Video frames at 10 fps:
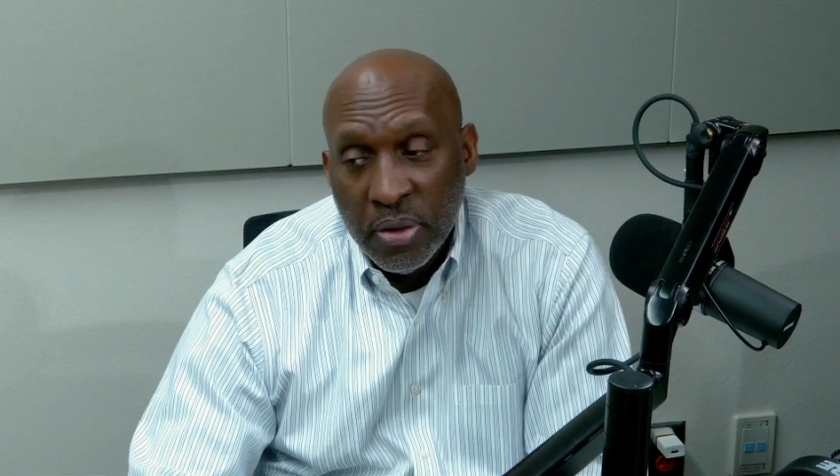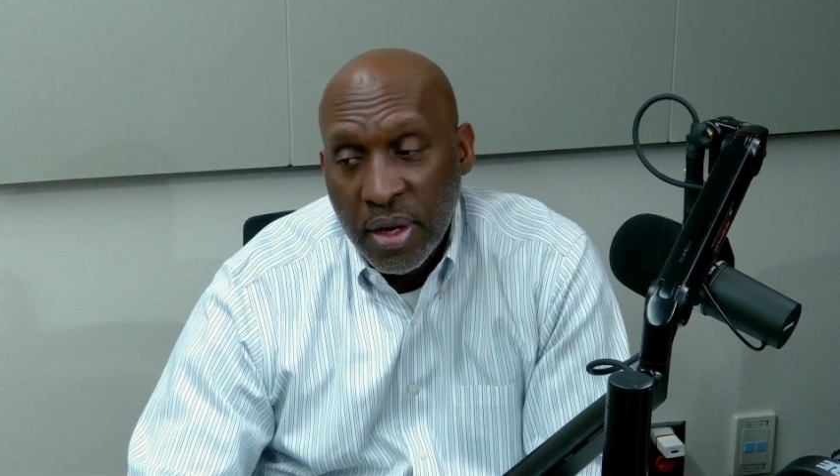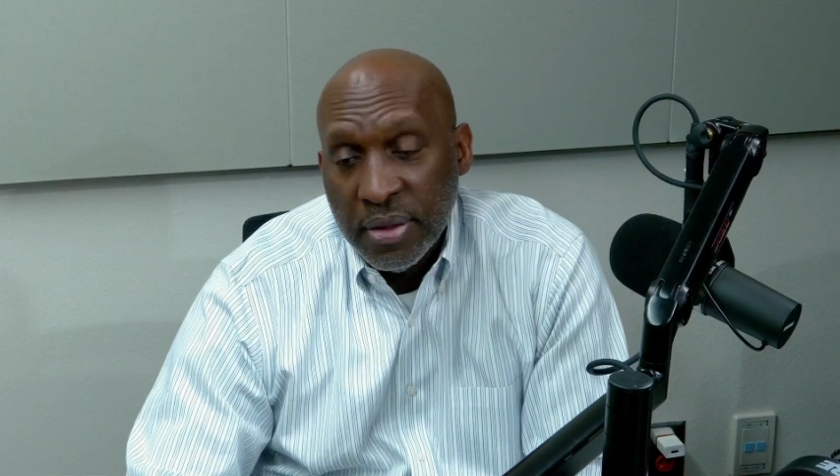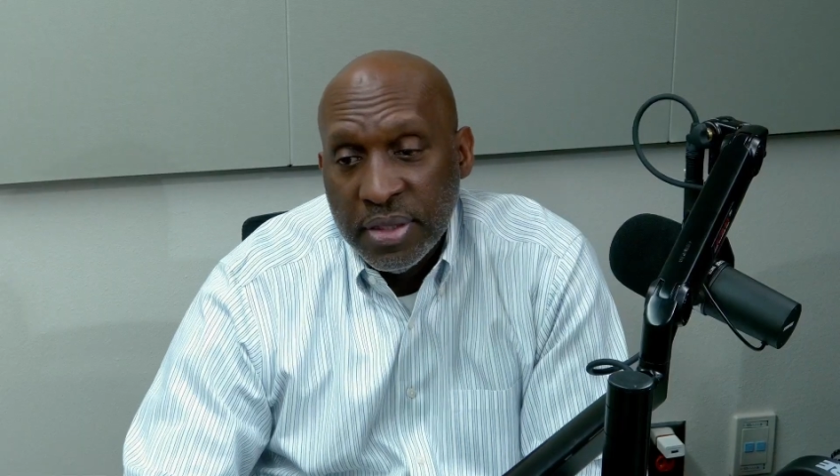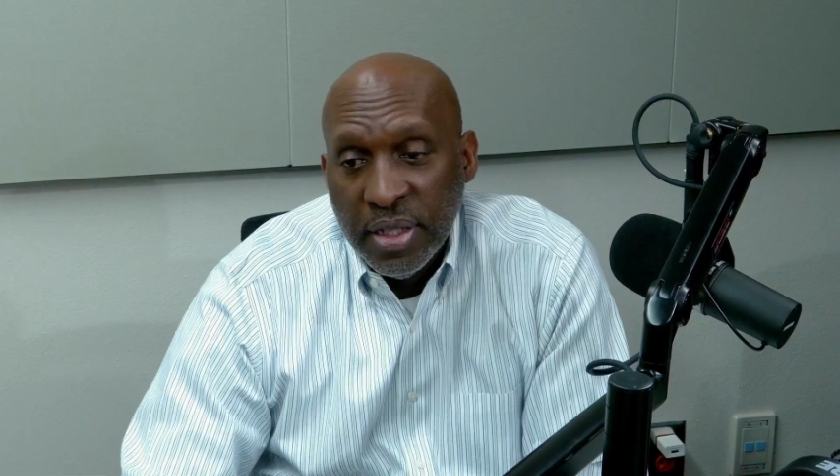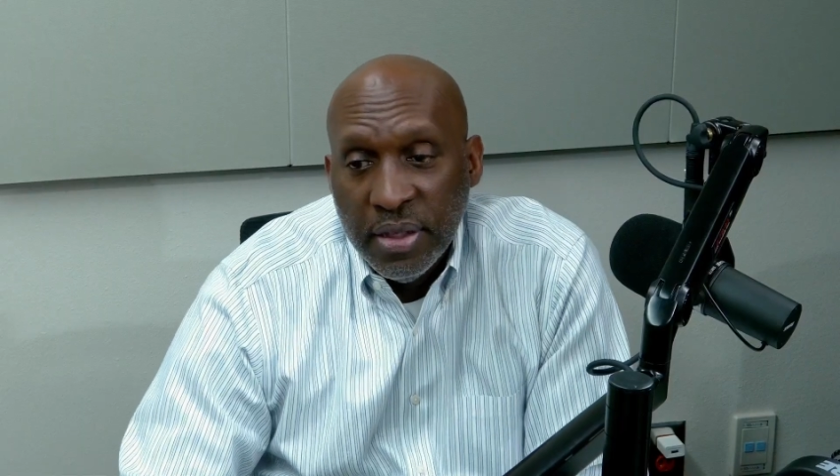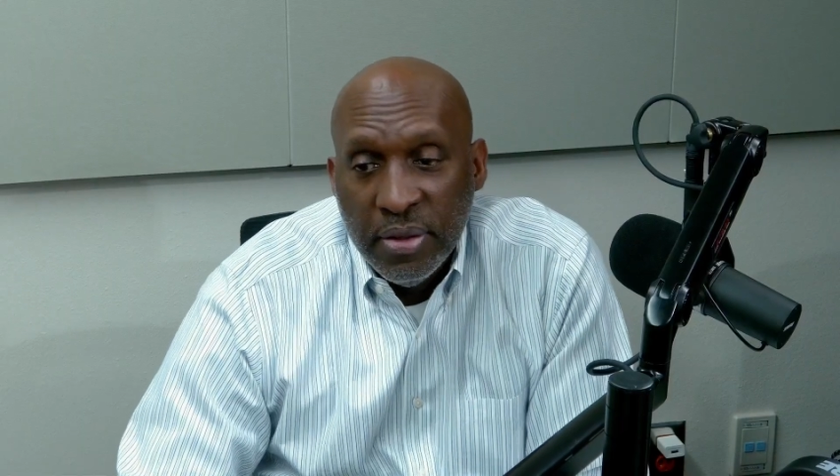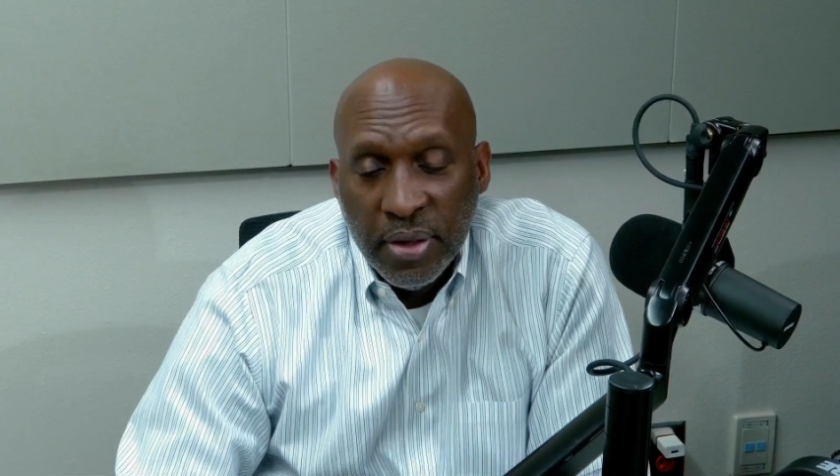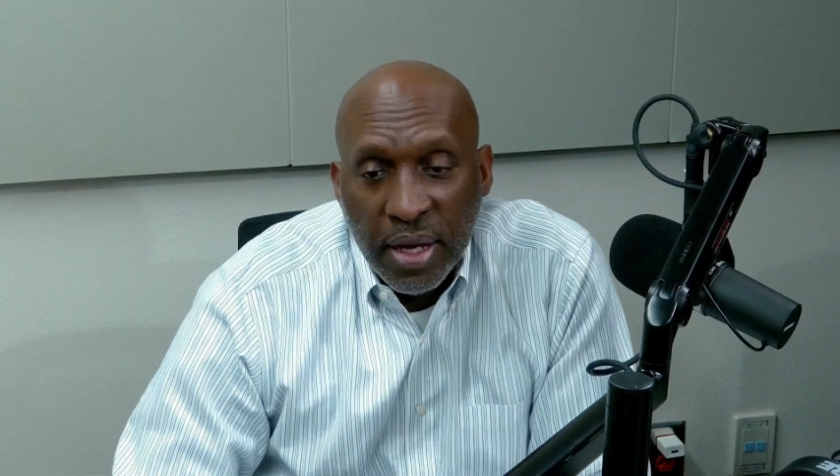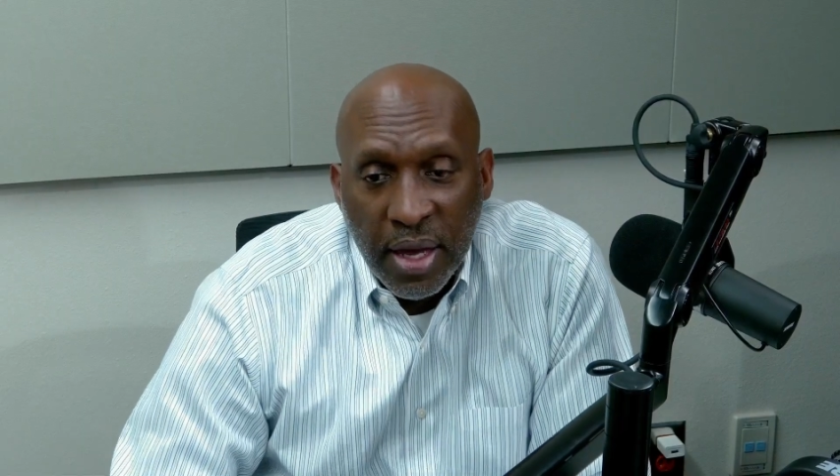I'll tell
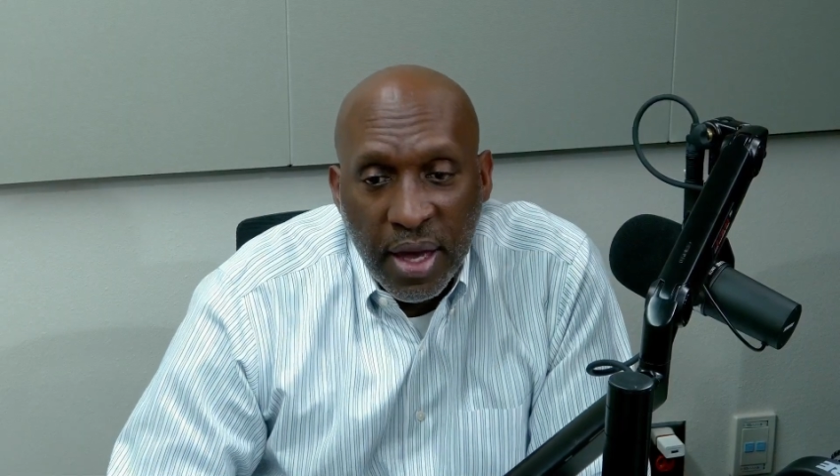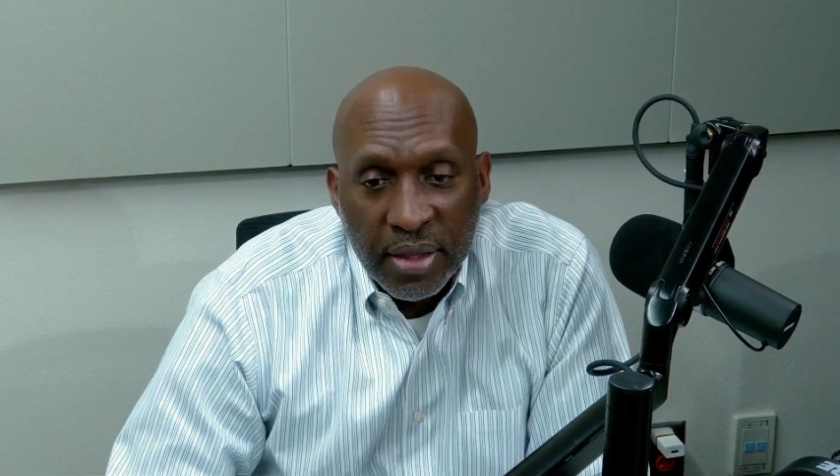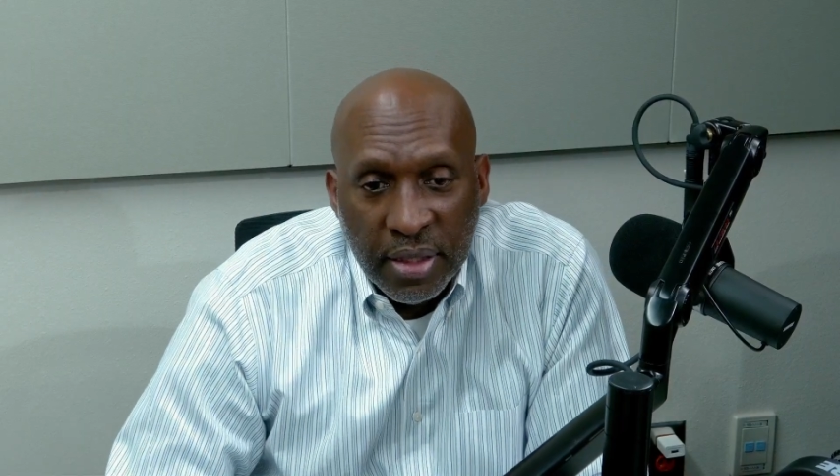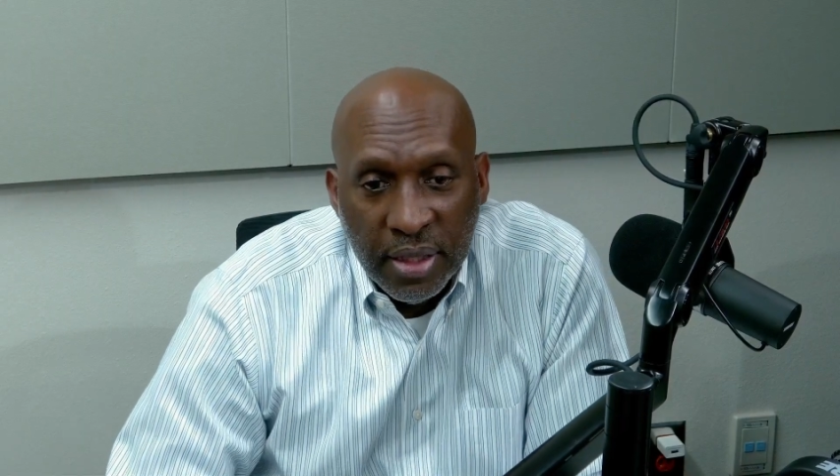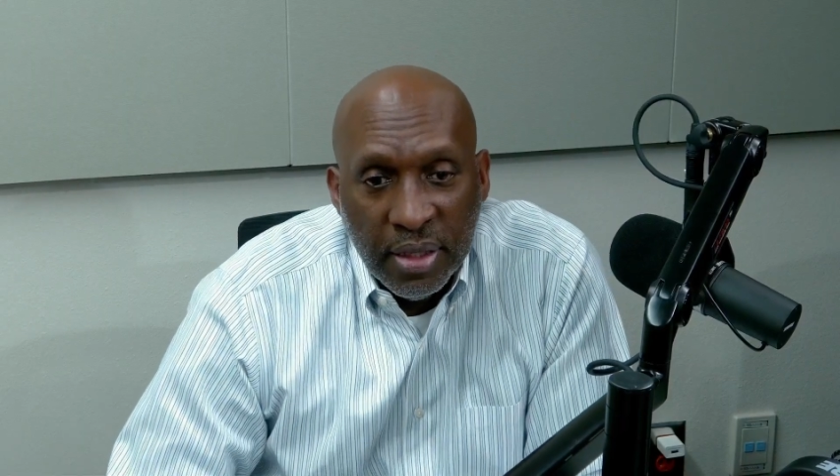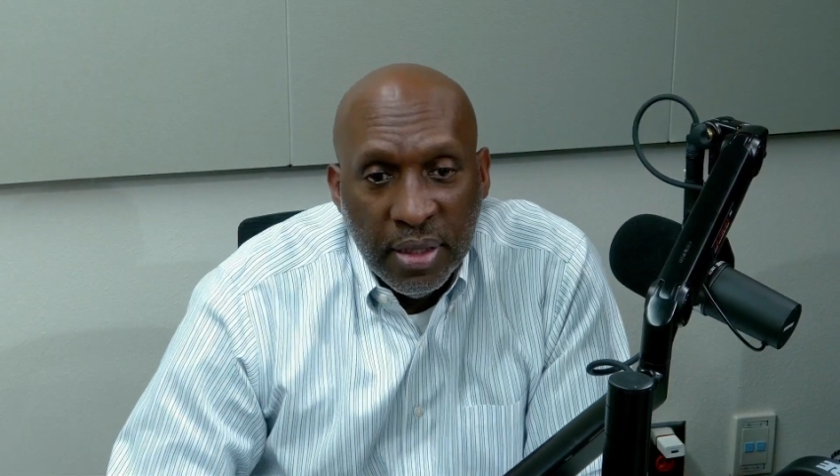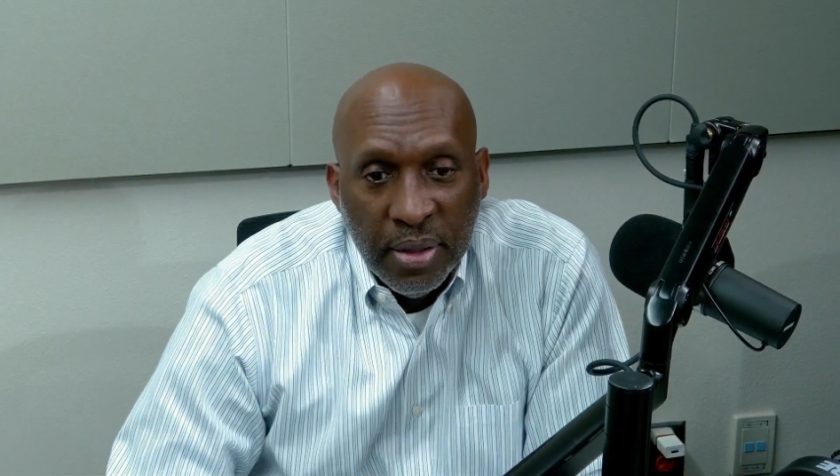you, I think